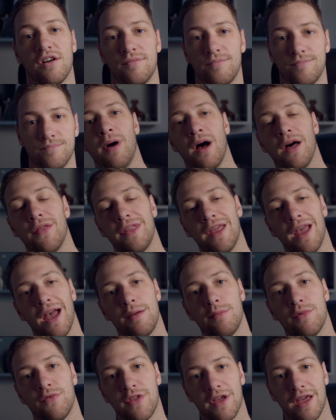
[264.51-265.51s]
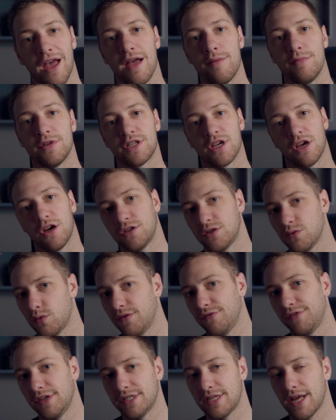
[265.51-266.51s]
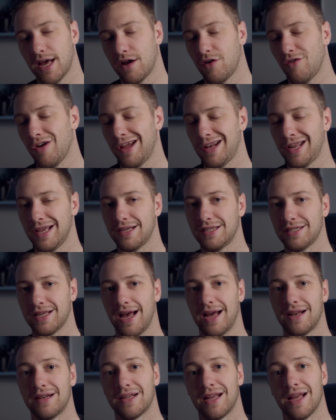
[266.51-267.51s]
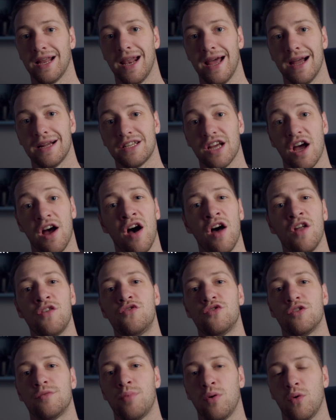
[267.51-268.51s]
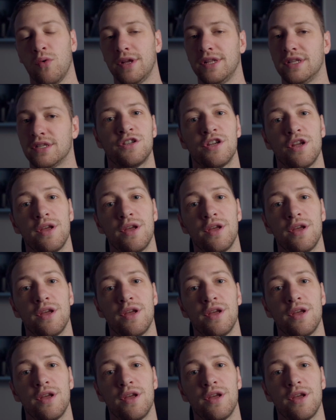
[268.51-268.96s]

But the aim of the game is to go to one of these dan gradings and collect 100 points.